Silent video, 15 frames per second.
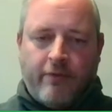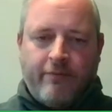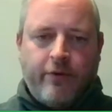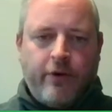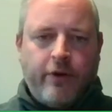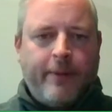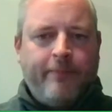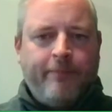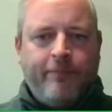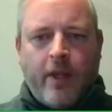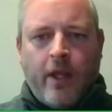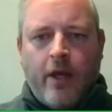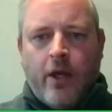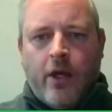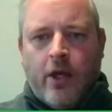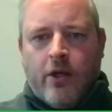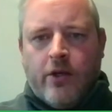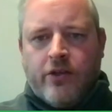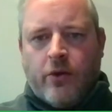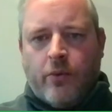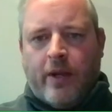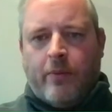further.
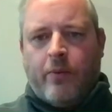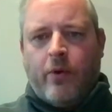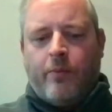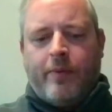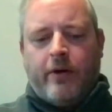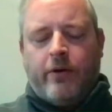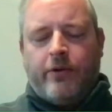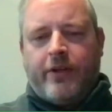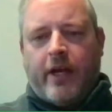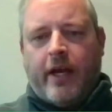So we will build